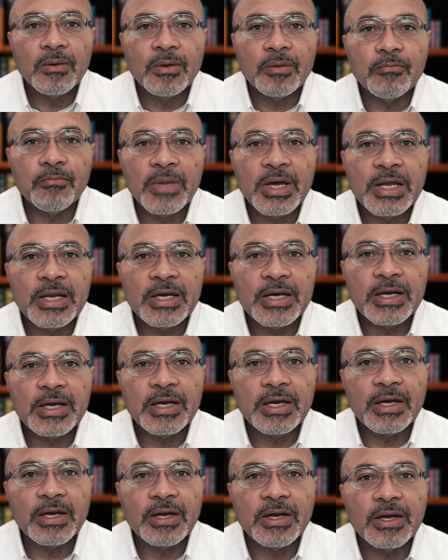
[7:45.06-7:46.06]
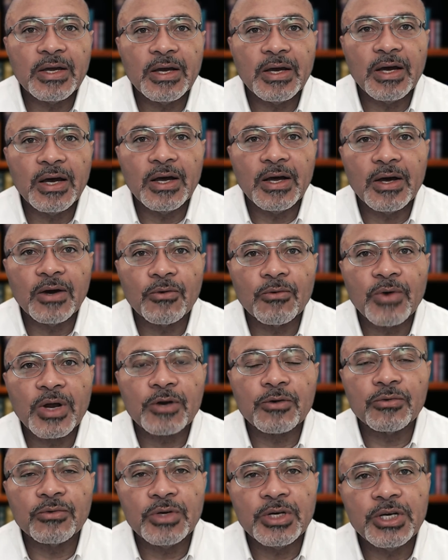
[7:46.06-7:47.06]
In many
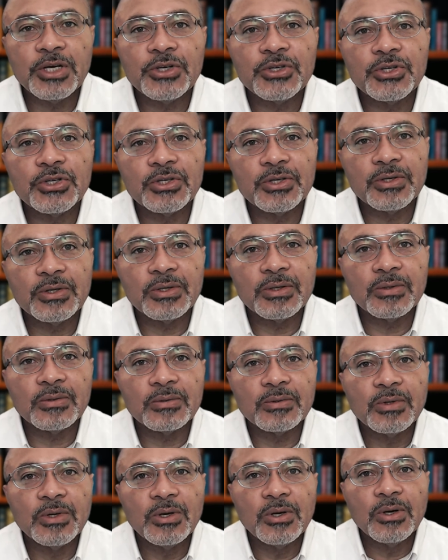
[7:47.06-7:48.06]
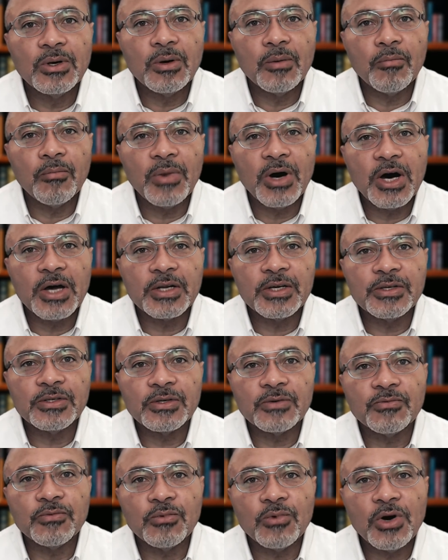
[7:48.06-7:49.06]
recreational
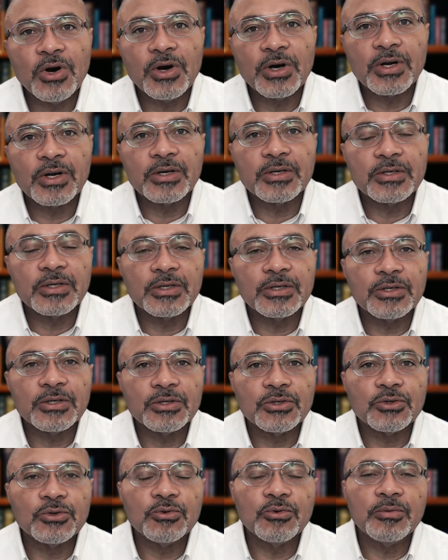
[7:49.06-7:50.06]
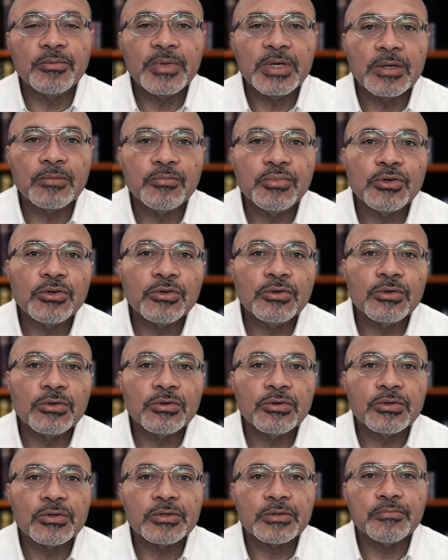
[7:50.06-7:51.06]
bodies of water, such as swimming
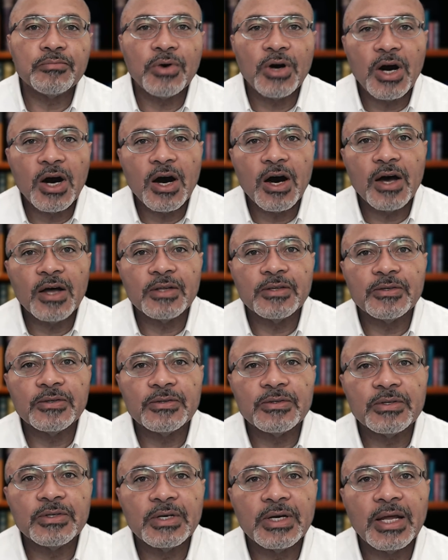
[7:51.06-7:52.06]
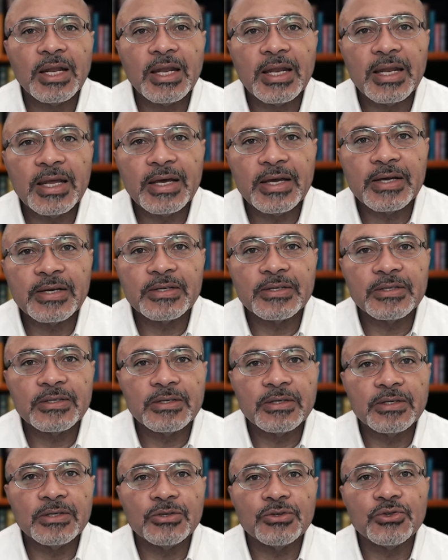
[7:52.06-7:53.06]
pools, ponds,
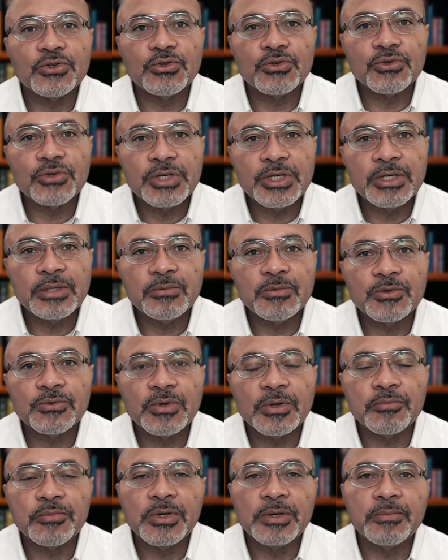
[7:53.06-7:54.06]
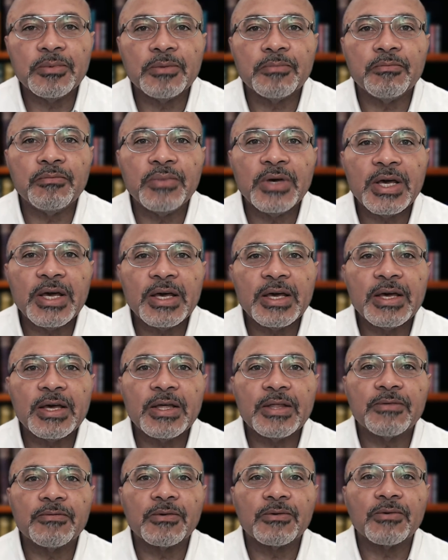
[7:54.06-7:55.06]
lakes, and streams where people
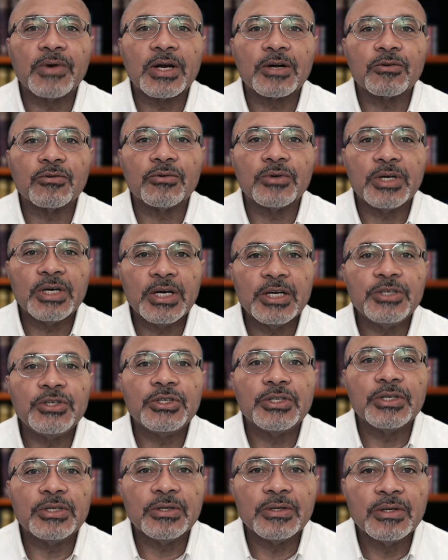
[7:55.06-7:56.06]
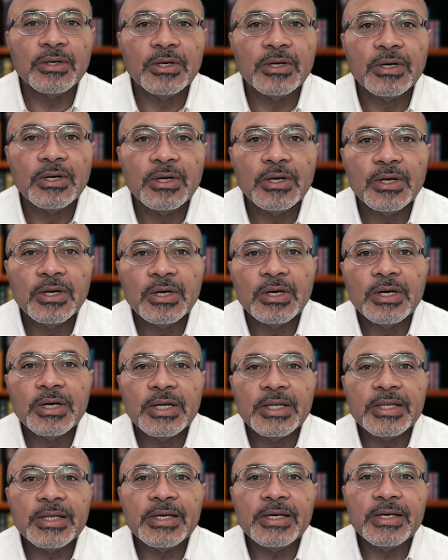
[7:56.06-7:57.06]
bathe for recreation,
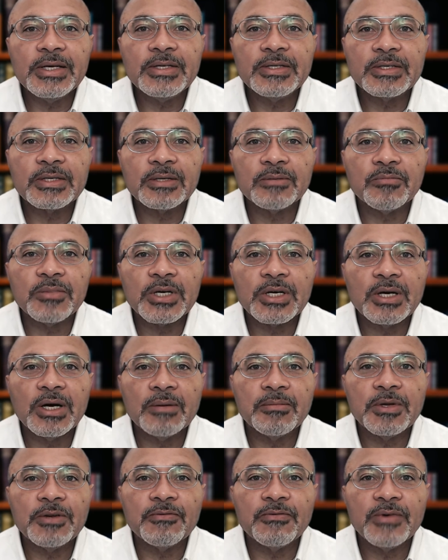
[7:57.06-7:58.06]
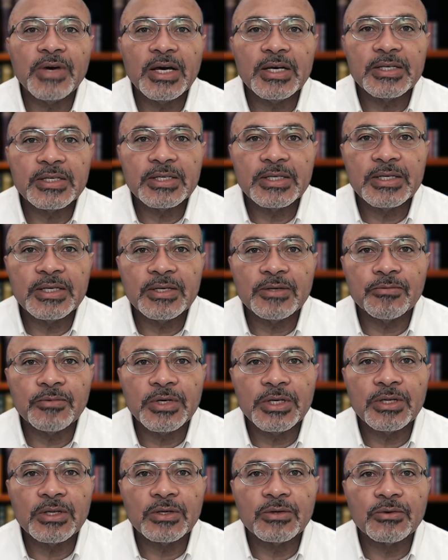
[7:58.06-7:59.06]
these can become infested
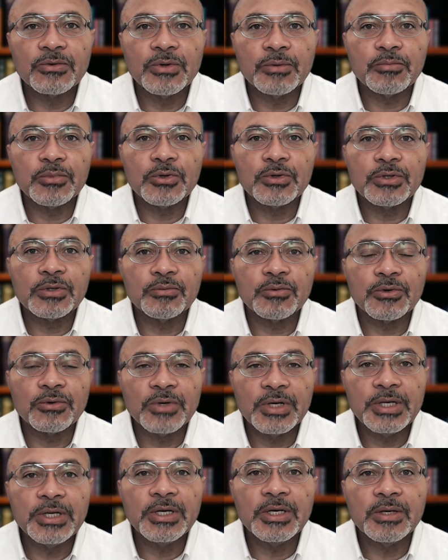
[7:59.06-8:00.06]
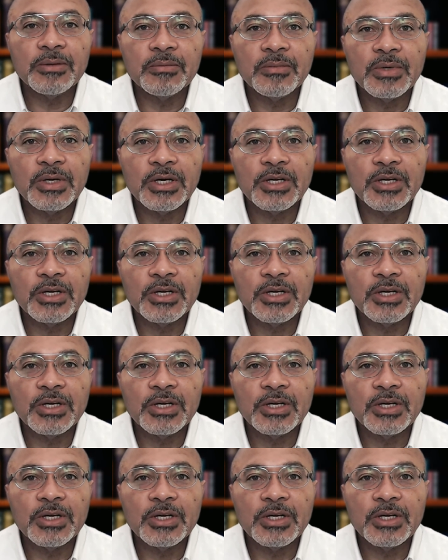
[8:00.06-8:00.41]
with Cryptosporidium